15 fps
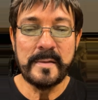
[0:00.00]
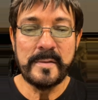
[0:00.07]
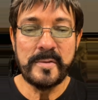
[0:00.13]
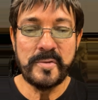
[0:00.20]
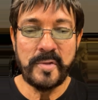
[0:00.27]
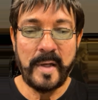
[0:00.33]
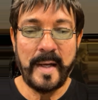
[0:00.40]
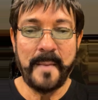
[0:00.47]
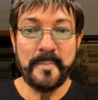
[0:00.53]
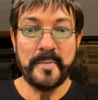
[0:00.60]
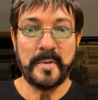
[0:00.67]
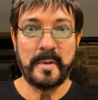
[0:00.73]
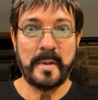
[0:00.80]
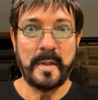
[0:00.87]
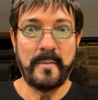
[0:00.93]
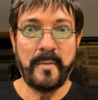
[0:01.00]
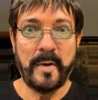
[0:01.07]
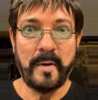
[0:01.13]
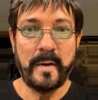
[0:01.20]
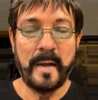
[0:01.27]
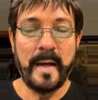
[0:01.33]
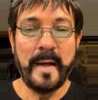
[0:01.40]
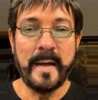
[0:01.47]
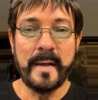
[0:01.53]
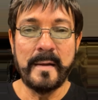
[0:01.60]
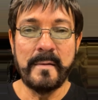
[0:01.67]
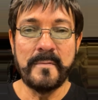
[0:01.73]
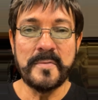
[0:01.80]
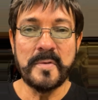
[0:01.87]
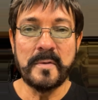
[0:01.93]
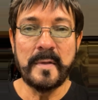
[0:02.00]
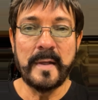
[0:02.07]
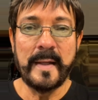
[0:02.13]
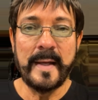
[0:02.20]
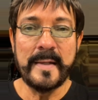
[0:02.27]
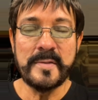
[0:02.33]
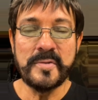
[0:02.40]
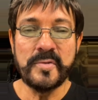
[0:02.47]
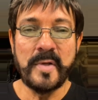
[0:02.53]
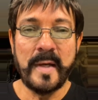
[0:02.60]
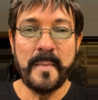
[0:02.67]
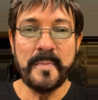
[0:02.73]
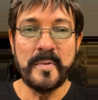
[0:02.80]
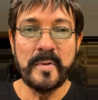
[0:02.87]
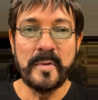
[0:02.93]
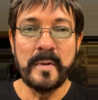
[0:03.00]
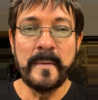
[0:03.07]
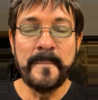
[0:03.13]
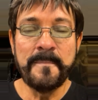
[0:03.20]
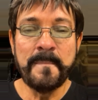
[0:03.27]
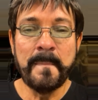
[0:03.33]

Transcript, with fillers: chapter of our lives or the last chapter